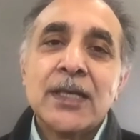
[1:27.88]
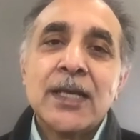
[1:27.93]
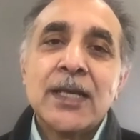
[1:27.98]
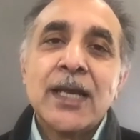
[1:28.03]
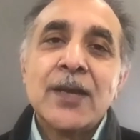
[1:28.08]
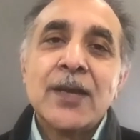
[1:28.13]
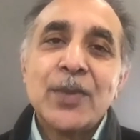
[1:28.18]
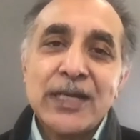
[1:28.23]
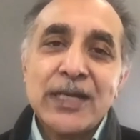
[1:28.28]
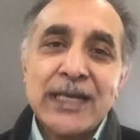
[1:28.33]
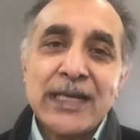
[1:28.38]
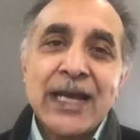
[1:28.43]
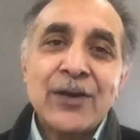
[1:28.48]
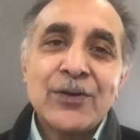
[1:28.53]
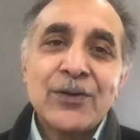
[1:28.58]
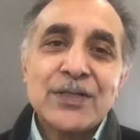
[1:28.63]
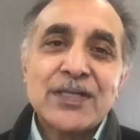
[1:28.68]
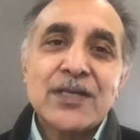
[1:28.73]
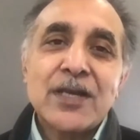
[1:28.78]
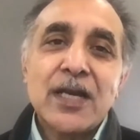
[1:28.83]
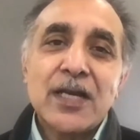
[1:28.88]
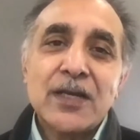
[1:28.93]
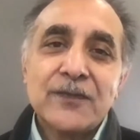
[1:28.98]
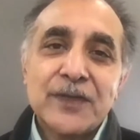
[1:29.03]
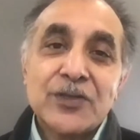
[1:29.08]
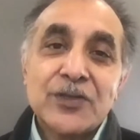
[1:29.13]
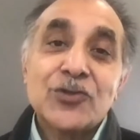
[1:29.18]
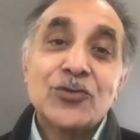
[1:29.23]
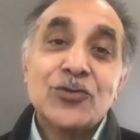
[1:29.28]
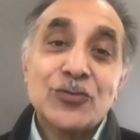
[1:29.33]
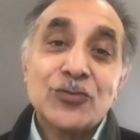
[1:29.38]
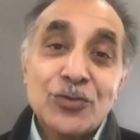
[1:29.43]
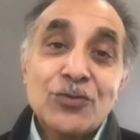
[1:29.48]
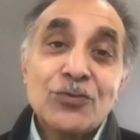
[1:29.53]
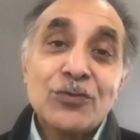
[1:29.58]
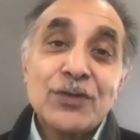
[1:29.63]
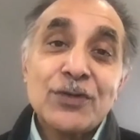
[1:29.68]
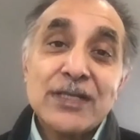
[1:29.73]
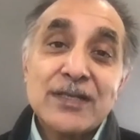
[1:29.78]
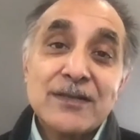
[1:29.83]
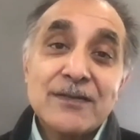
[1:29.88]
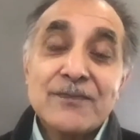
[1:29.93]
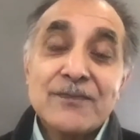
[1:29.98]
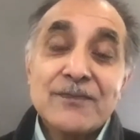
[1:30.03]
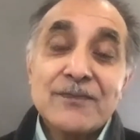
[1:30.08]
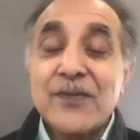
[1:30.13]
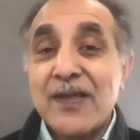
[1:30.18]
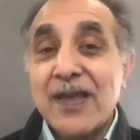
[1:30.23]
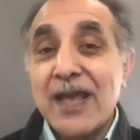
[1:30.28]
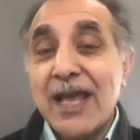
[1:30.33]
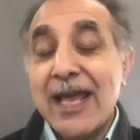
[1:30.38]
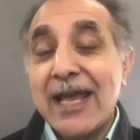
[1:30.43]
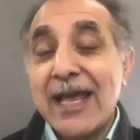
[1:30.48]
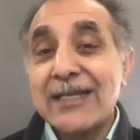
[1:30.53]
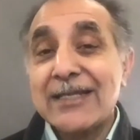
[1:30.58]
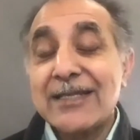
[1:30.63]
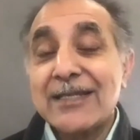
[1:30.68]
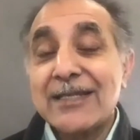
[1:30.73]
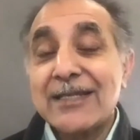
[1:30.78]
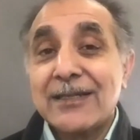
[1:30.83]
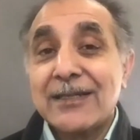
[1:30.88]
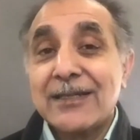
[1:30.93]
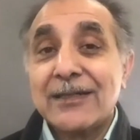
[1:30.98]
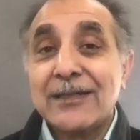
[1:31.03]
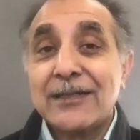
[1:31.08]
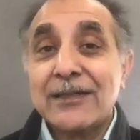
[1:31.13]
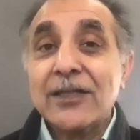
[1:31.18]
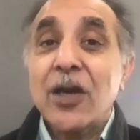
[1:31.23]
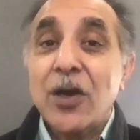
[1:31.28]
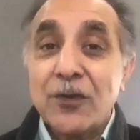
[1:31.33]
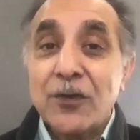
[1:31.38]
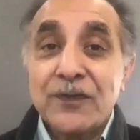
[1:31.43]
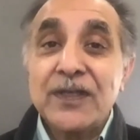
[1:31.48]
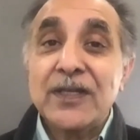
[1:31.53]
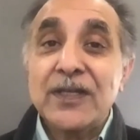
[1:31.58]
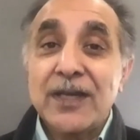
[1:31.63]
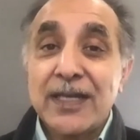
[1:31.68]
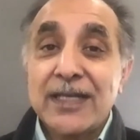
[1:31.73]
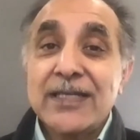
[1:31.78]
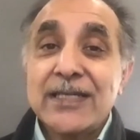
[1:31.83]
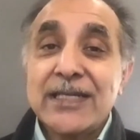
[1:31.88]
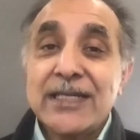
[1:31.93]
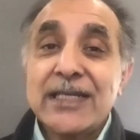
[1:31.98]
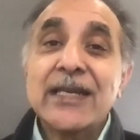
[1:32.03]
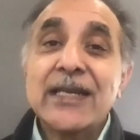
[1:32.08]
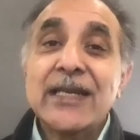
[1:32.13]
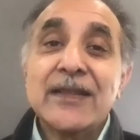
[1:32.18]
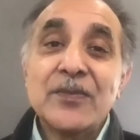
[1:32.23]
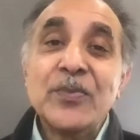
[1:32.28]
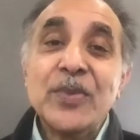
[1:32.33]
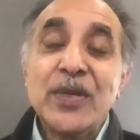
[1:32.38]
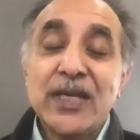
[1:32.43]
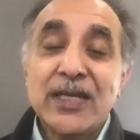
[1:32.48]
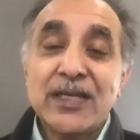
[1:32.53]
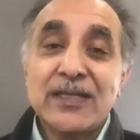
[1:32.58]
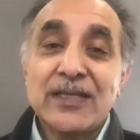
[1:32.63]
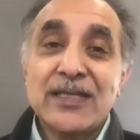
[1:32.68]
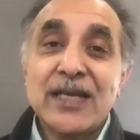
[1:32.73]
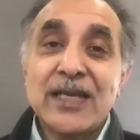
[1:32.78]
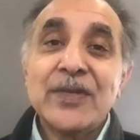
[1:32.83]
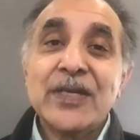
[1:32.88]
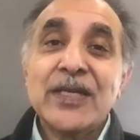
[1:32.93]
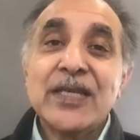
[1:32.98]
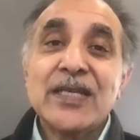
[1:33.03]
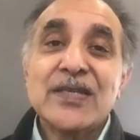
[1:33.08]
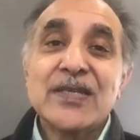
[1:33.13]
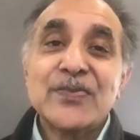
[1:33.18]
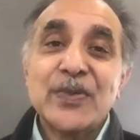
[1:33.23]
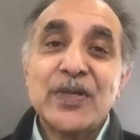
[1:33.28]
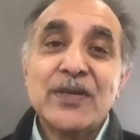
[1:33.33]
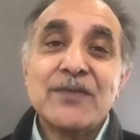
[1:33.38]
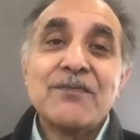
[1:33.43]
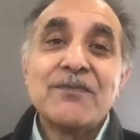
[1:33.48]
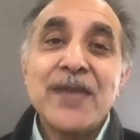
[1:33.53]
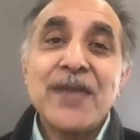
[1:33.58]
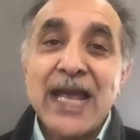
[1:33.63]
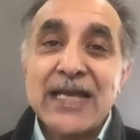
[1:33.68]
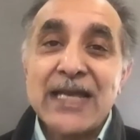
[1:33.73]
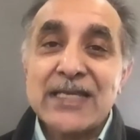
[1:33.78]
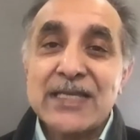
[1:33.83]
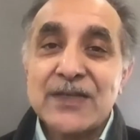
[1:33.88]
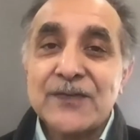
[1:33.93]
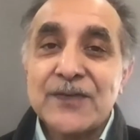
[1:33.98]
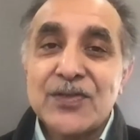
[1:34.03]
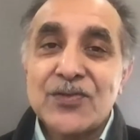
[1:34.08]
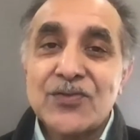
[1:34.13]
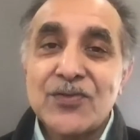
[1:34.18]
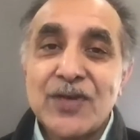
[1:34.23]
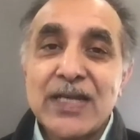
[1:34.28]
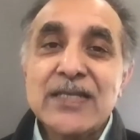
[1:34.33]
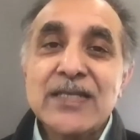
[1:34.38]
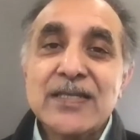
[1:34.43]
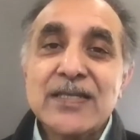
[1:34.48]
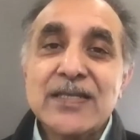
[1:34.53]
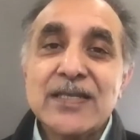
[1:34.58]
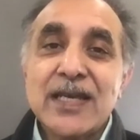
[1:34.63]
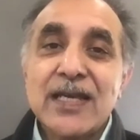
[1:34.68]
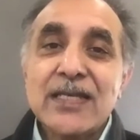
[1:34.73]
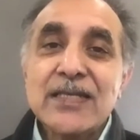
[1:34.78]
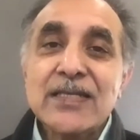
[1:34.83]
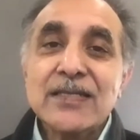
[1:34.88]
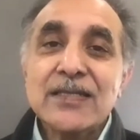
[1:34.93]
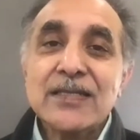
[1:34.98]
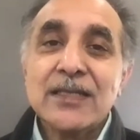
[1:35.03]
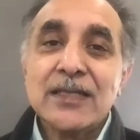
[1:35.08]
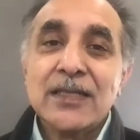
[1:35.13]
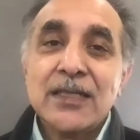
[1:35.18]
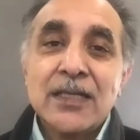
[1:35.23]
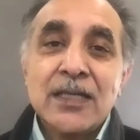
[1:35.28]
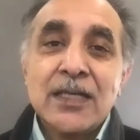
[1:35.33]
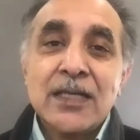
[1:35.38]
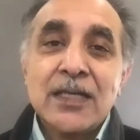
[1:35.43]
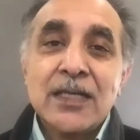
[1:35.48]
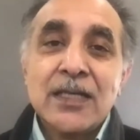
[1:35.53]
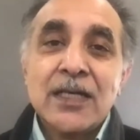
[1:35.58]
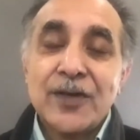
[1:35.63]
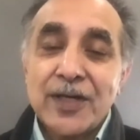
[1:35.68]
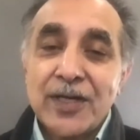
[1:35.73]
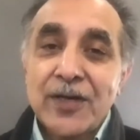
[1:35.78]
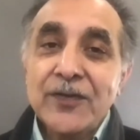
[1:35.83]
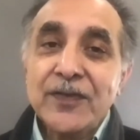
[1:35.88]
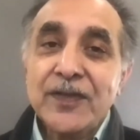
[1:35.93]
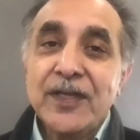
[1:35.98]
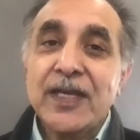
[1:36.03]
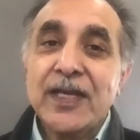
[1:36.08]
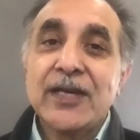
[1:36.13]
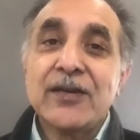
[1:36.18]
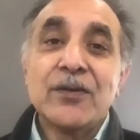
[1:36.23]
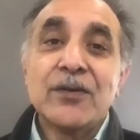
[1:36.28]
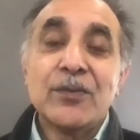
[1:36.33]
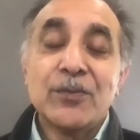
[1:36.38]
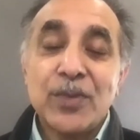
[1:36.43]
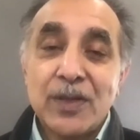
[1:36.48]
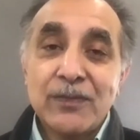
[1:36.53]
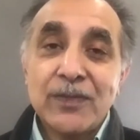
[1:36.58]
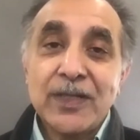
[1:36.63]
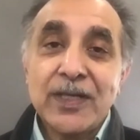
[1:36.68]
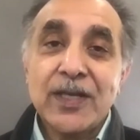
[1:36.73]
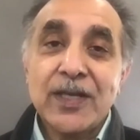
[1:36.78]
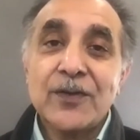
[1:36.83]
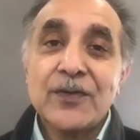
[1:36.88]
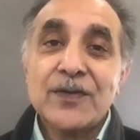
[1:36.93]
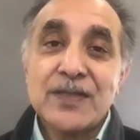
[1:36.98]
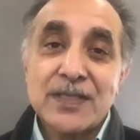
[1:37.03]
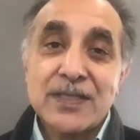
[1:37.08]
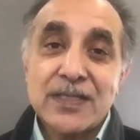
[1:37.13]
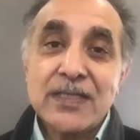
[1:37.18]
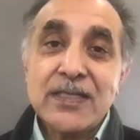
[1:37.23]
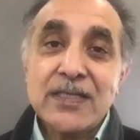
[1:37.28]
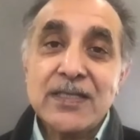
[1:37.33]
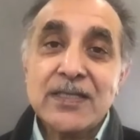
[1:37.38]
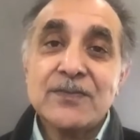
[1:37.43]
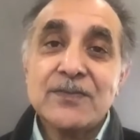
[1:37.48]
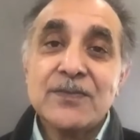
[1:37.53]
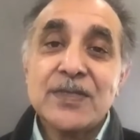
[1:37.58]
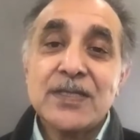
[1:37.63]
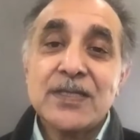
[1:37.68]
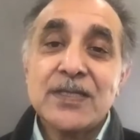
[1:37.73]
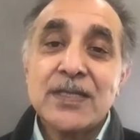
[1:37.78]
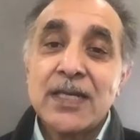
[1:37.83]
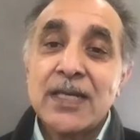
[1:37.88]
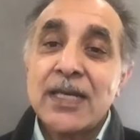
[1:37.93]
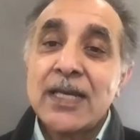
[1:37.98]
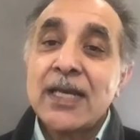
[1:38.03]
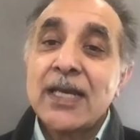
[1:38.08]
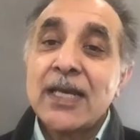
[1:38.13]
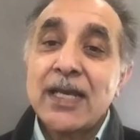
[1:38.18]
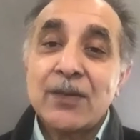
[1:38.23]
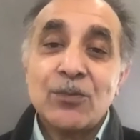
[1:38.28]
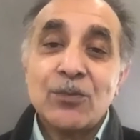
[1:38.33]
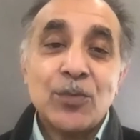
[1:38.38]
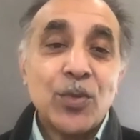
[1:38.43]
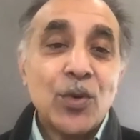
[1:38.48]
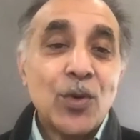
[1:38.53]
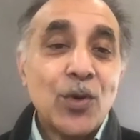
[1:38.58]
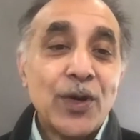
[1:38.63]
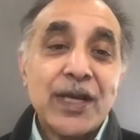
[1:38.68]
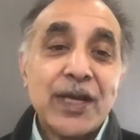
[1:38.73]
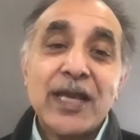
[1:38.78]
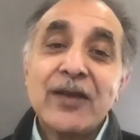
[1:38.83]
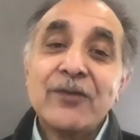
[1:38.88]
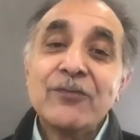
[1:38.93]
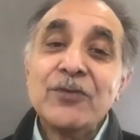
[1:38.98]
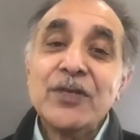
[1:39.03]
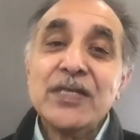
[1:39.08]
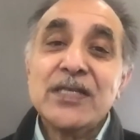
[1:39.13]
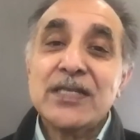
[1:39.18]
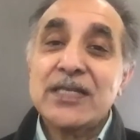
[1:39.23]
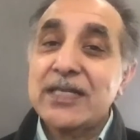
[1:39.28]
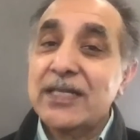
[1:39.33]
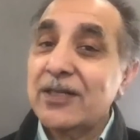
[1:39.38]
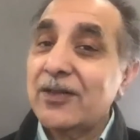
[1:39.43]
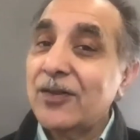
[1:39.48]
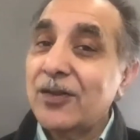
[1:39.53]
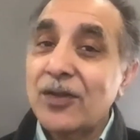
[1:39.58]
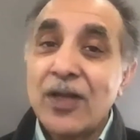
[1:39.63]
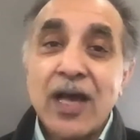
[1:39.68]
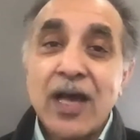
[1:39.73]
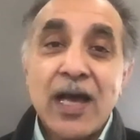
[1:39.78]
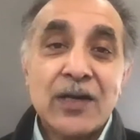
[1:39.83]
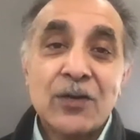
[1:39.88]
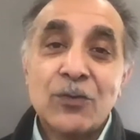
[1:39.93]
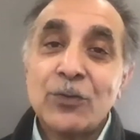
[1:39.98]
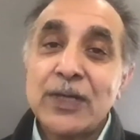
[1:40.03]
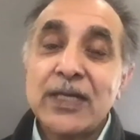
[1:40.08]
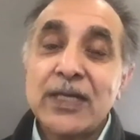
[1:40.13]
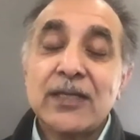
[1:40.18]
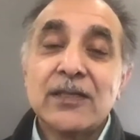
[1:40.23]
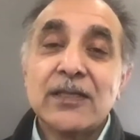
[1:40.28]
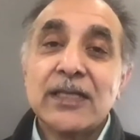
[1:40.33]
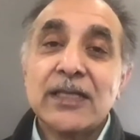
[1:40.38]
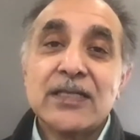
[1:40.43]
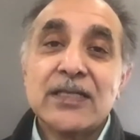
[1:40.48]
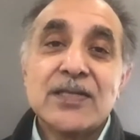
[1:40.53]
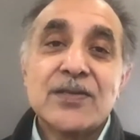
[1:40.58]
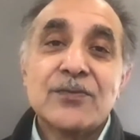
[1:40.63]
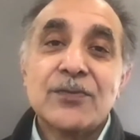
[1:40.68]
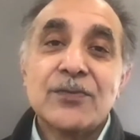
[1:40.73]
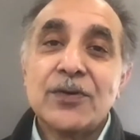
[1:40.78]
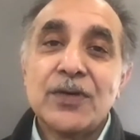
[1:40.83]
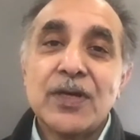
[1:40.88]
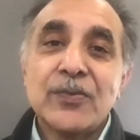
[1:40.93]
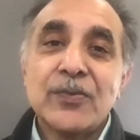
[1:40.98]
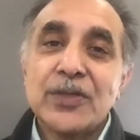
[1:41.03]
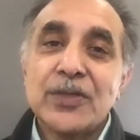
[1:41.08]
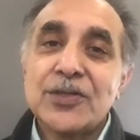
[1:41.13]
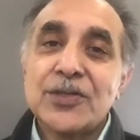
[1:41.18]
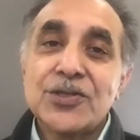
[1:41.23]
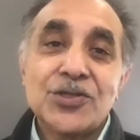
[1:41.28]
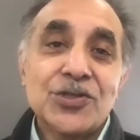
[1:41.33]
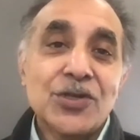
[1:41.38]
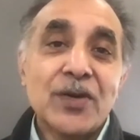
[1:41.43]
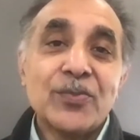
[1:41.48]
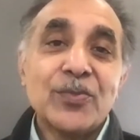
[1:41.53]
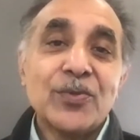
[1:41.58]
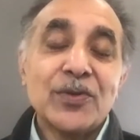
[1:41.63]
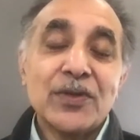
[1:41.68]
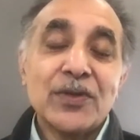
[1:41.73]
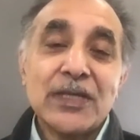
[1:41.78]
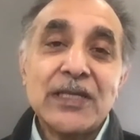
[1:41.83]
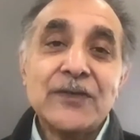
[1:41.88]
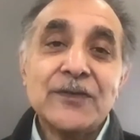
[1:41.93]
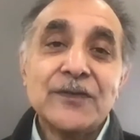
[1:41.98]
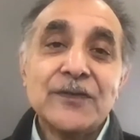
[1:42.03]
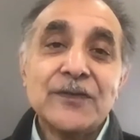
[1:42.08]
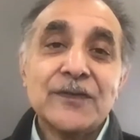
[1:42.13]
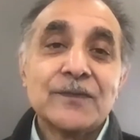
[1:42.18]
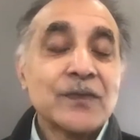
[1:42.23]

And by now it's kind of a truism that COVID-19 and the pandemic has been a massive stress test of our healthcare and public health systems. And boy, have we seen a lot of weak links thrown up into sharp relief.